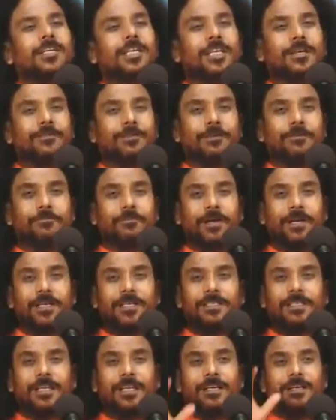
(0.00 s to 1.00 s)
you will
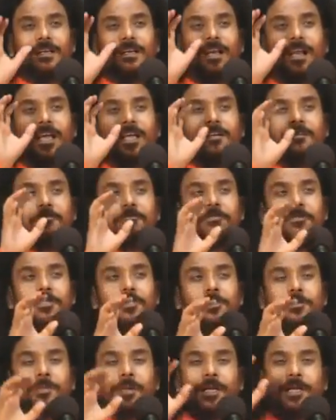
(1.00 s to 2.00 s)
find that
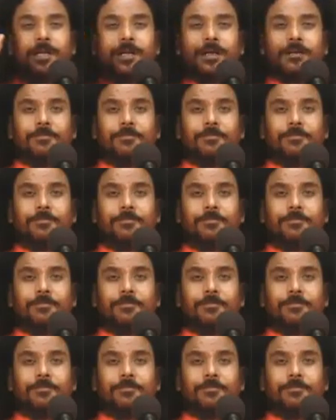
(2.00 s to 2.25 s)
lifespan